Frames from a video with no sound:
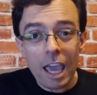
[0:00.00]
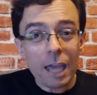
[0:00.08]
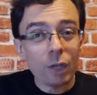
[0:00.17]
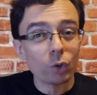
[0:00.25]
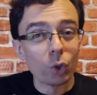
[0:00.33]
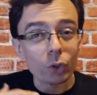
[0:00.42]

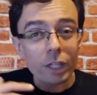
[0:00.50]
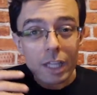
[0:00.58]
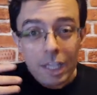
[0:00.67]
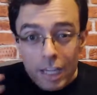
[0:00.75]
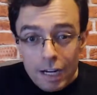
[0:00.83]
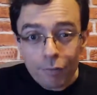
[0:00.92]
and you don't
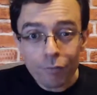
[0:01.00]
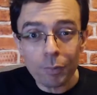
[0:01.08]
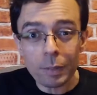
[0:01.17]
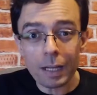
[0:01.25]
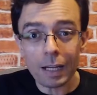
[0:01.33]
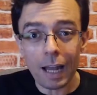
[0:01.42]
hear
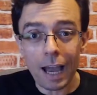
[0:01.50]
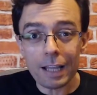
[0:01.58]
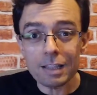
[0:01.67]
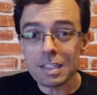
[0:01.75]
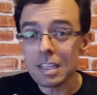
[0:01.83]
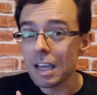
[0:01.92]
from the
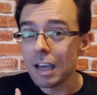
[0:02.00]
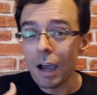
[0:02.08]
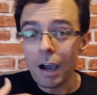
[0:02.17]
client,